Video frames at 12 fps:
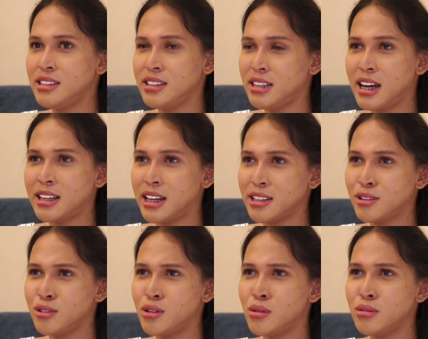yeah, like
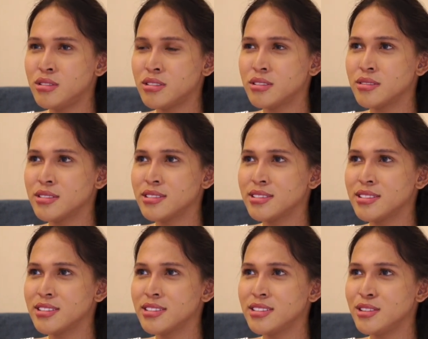don't
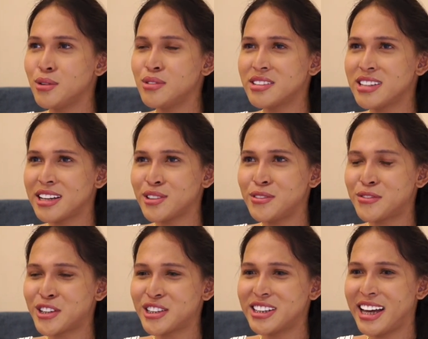settle
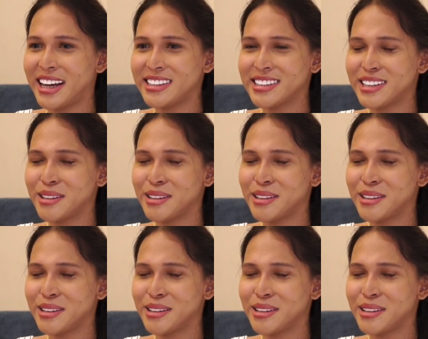for less. I